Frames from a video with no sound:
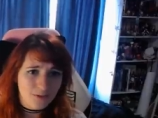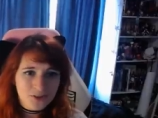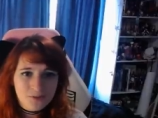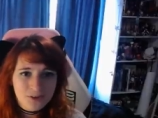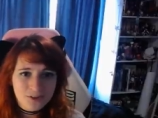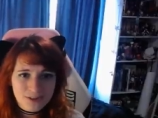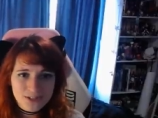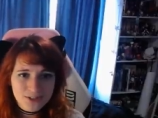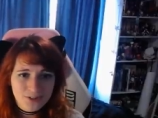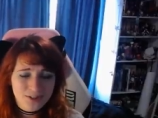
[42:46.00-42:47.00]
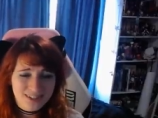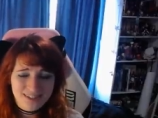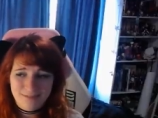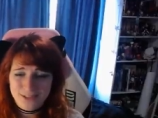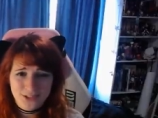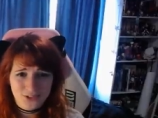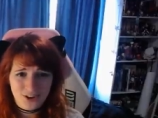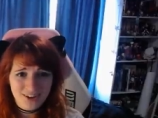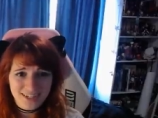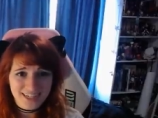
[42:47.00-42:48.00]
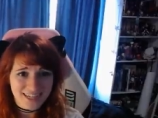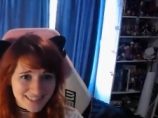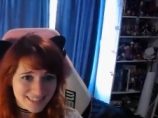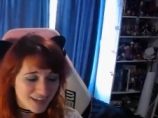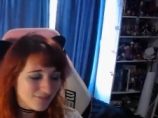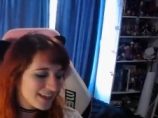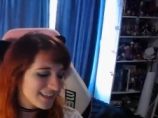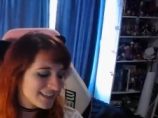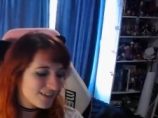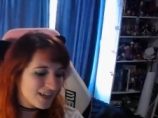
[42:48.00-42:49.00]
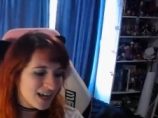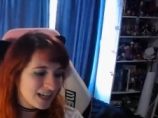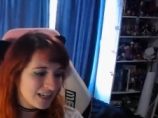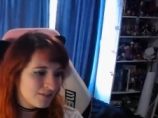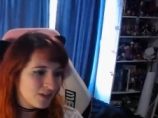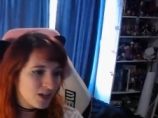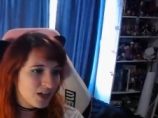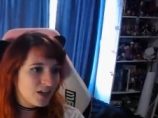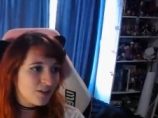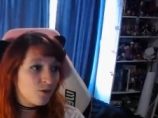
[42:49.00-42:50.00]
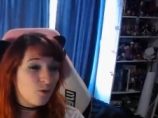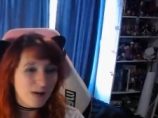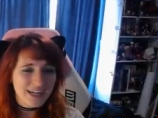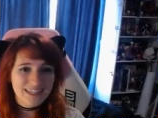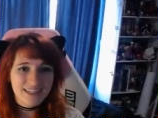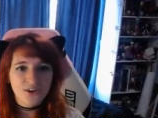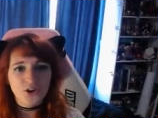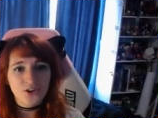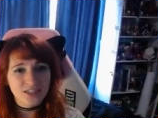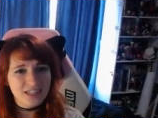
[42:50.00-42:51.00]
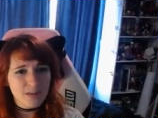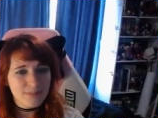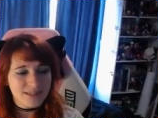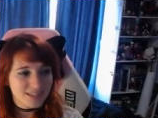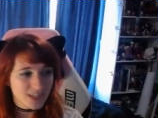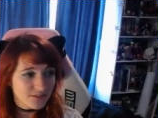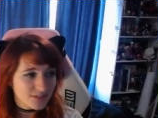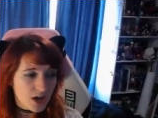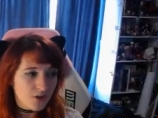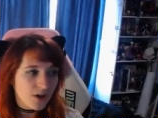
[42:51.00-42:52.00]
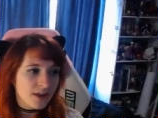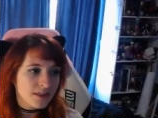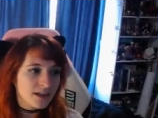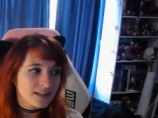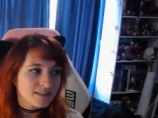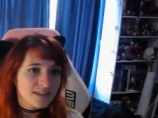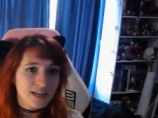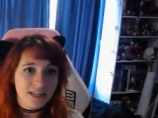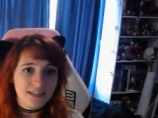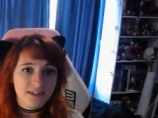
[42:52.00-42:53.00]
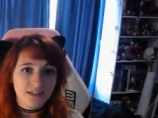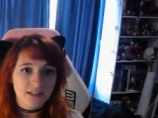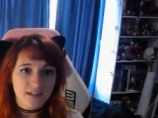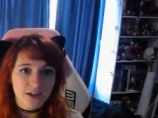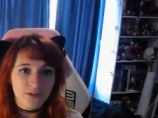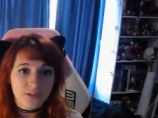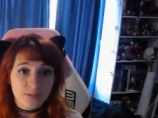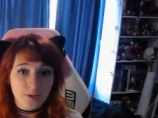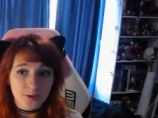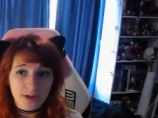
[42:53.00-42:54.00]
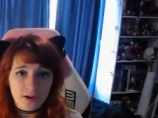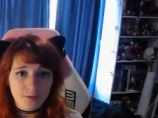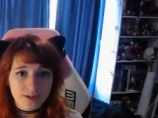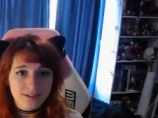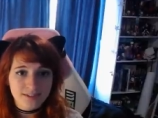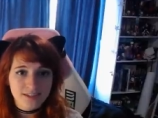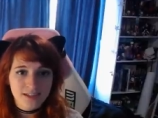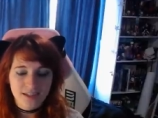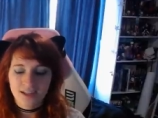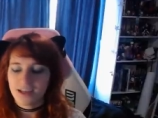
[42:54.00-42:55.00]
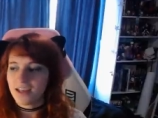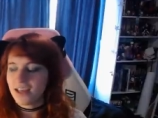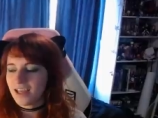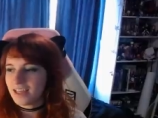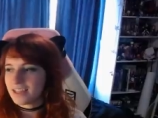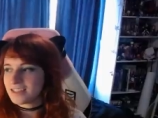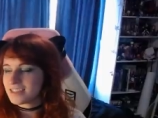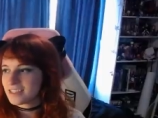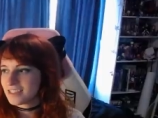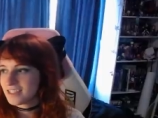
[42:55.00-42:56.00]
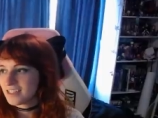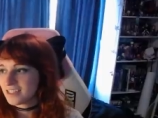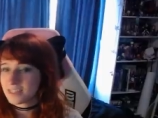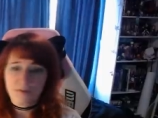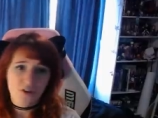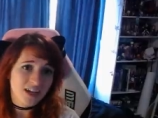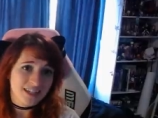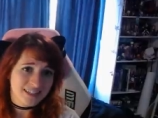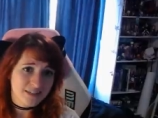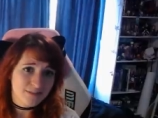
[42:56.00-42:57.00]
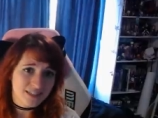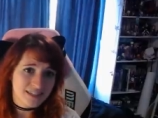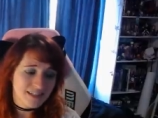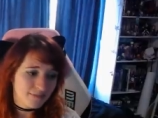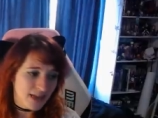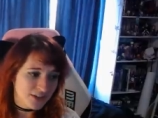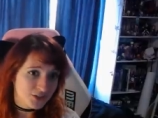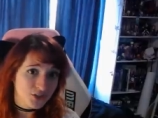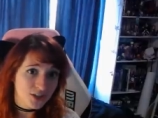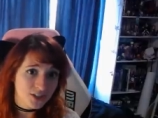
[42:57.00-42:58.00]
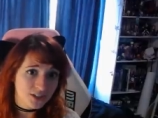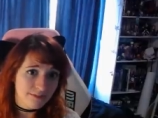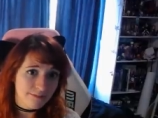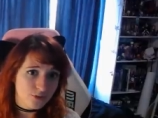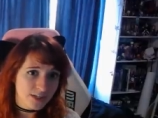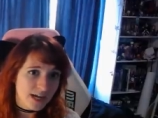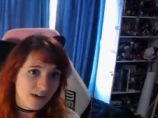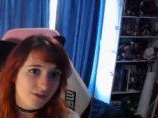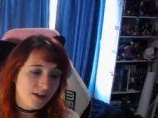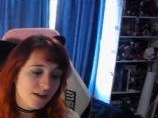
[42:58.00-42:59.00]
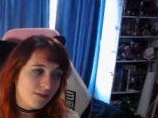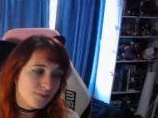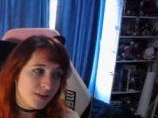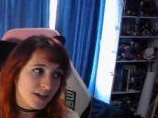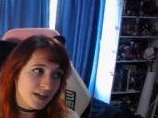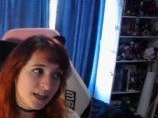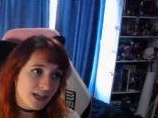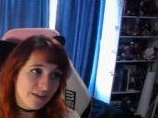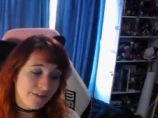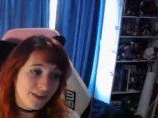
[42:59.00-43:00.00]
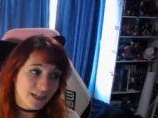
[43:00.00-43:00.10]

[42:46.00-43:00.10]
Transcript: what, what do I do to just be strong and hit stuff? Like, instead of that kind of quiet curling up in self doubt, I think instead he's going to kind of explode outwards. And because we've already kind of seen seen him lash at Jaune a little bit more now, but I feel like